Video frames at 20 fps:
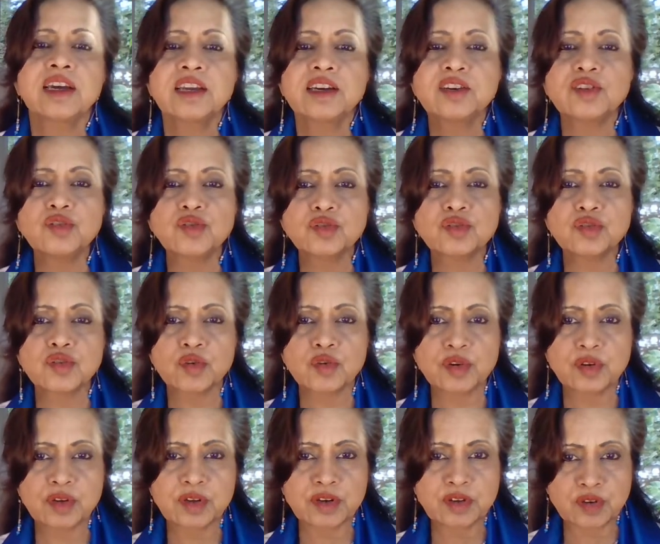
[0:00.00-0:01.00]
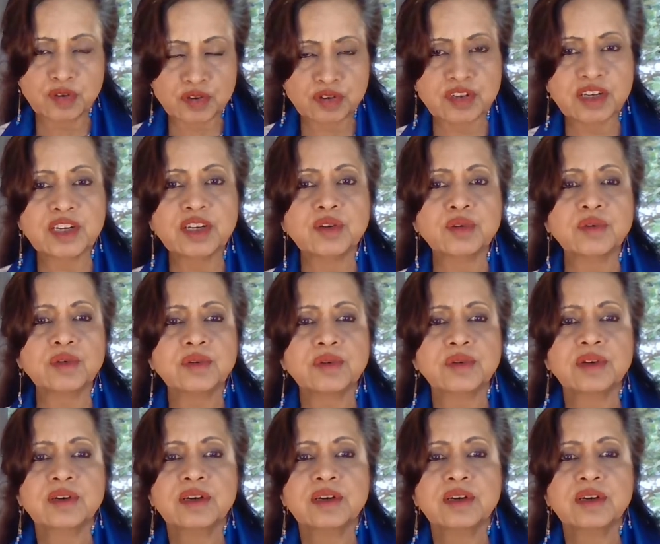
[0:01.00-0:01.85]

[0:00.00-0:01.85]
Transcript: neutrino.